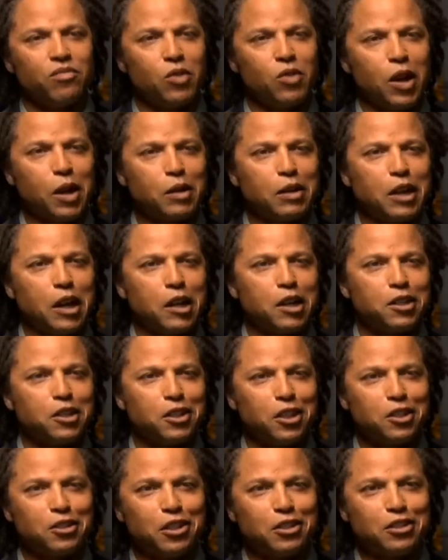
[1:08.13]
Well, I'm
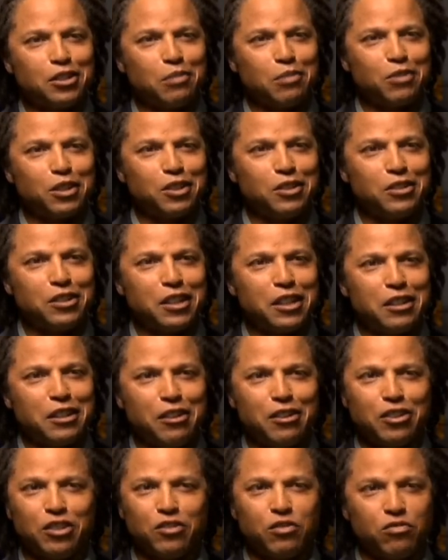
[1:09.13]
gonna touch on something you said
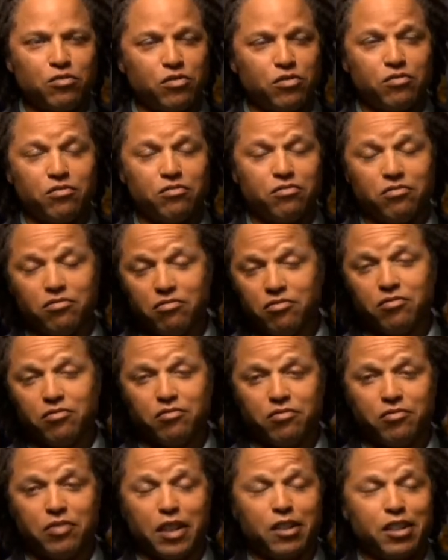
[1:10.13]
there,
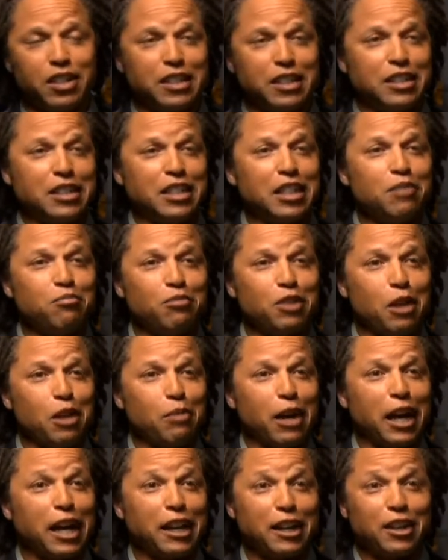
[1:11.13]
very deep
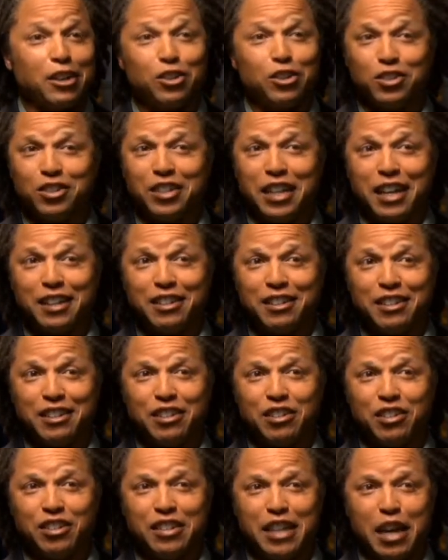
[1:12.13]
there, but I got to go to that.
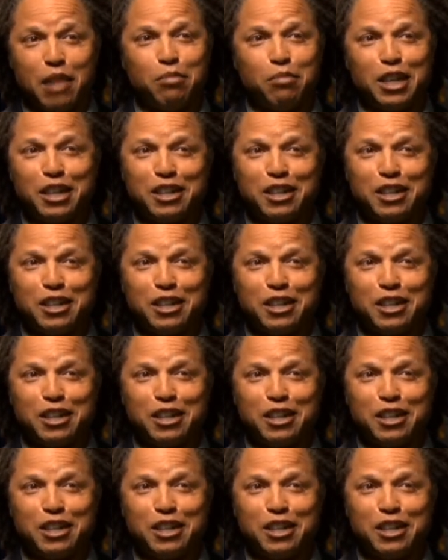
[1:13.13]
Your dad